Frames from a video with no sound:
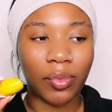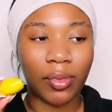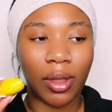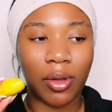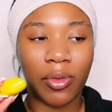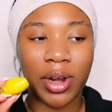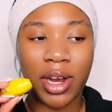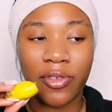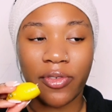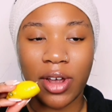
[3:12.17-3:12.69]

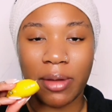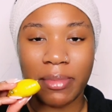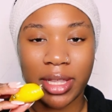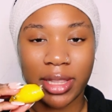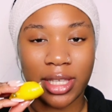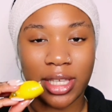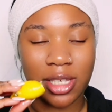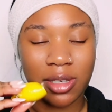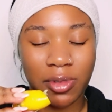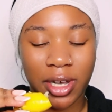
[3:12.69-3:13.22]
Whenever I make
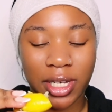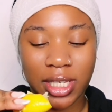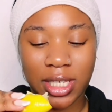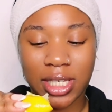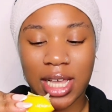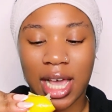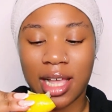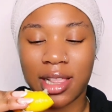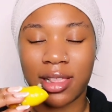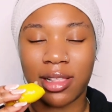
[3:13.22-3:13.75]
these masks,
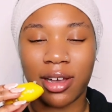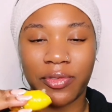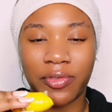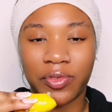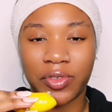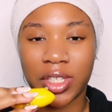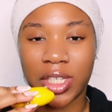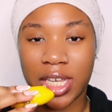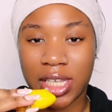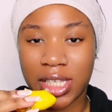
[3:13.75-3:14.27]
I love
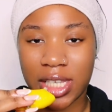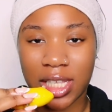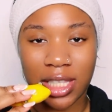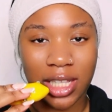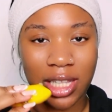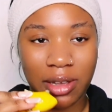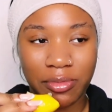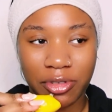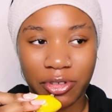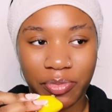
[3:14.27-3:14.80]
tasting the
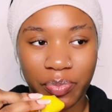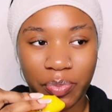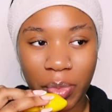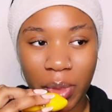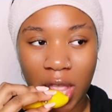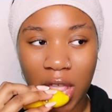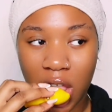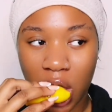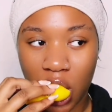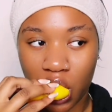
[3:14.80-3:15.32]
lemon,
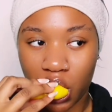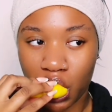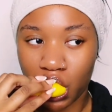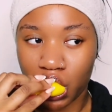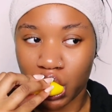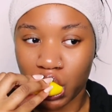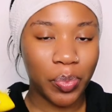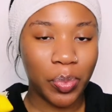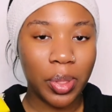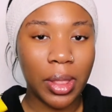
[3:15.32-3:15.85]

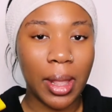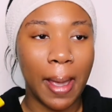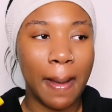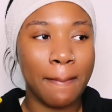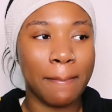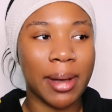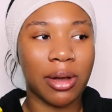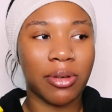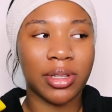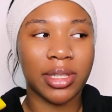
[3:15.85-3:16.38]

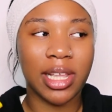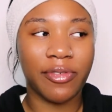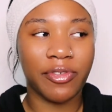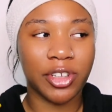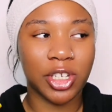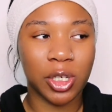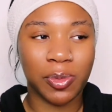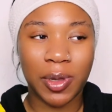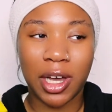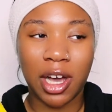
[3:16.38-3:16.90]
but I would never
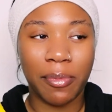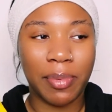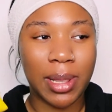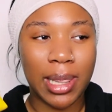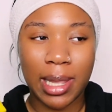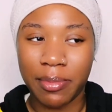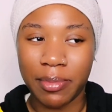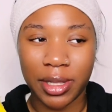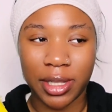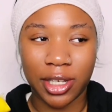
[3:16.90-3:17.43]
just pick up a
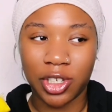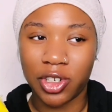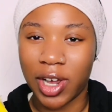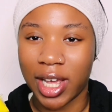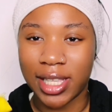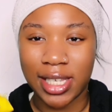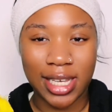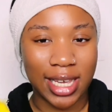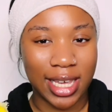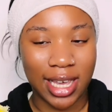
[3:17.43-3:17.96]
lemon and try
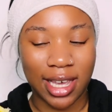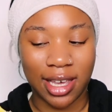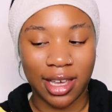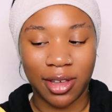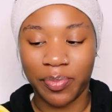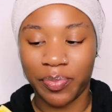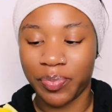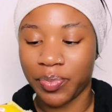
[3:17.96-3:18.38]
to eat it.